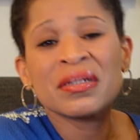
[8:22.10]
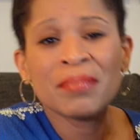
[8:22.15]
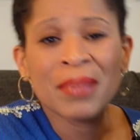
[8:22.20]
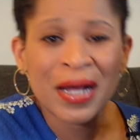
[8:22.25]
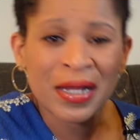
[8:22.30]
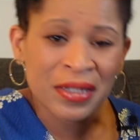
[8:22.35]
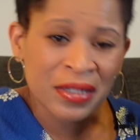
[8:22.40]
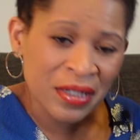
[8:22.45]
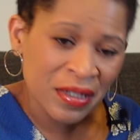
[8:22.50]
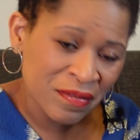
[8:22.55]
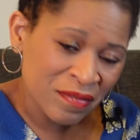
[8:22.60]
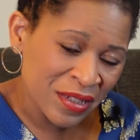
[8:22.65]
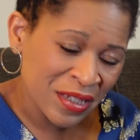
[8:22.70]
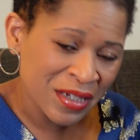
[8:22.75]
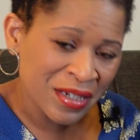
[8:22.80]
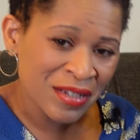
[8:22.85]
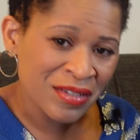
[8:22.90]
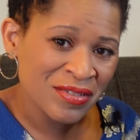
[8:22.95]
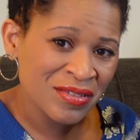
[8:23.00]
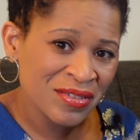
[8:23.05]
in my
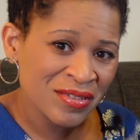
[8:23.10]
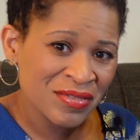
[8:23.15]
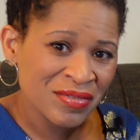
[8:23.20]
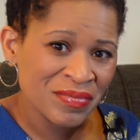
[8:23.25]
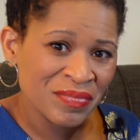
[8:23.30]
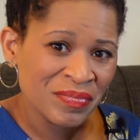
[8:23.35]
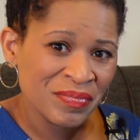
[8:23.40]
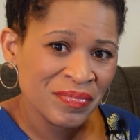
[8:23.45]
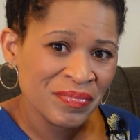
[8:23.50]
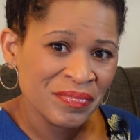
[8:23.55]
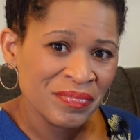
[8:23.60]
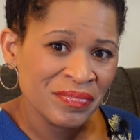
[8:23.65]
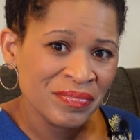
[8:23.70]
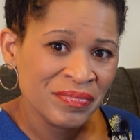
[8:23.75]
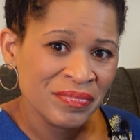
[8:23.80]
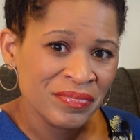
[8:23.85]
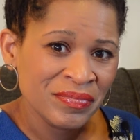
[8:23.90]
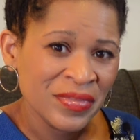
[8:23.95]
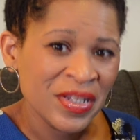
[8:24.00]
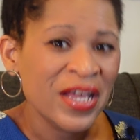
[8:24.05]
loveliness
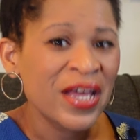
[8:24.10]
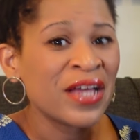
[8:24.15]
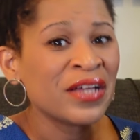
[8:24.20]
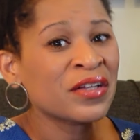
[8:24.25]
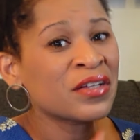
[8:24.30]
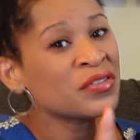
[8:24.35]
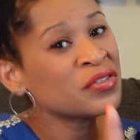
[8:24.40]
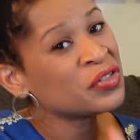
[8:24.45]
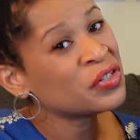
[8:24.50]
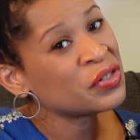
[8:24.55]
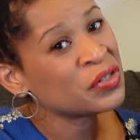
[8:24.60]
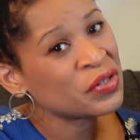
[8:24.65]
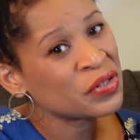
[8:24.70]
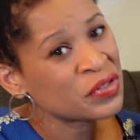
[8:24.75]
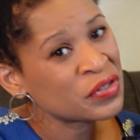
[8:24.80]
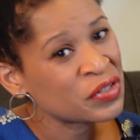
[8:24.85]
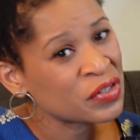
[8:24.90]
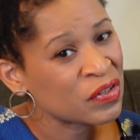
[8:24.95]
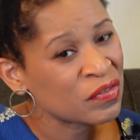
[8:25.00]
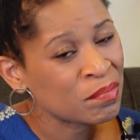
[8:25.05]
and consider
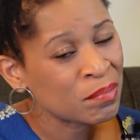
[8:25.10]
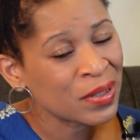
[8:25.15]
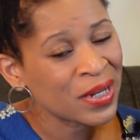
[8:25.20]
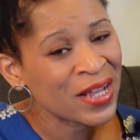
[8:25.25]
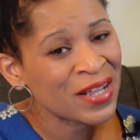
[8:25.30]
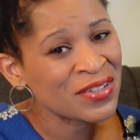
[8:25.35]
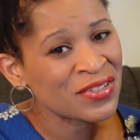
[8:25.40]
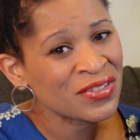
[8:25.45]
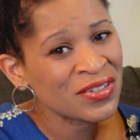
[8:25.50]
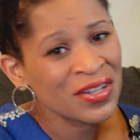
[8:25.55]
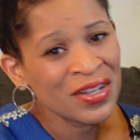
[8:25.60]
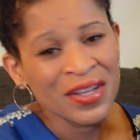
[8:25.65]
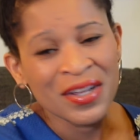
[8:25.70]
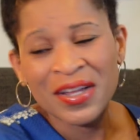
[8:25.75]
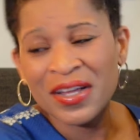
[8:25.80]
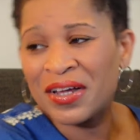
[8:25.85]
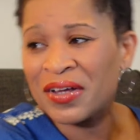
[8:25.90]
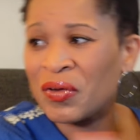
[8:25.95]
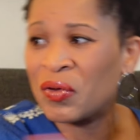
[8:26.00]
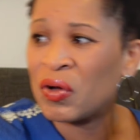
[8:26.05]
yourself blessed
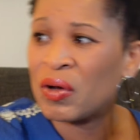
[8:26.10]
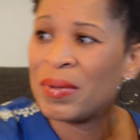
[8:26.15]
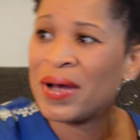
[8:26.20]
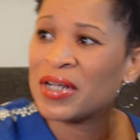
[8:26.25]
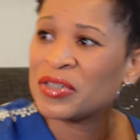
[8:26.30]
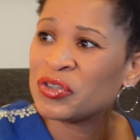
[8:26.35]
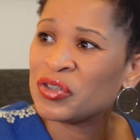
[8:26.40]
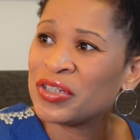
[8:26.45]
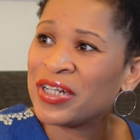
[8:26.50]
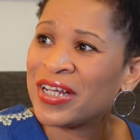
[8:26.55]
and go about your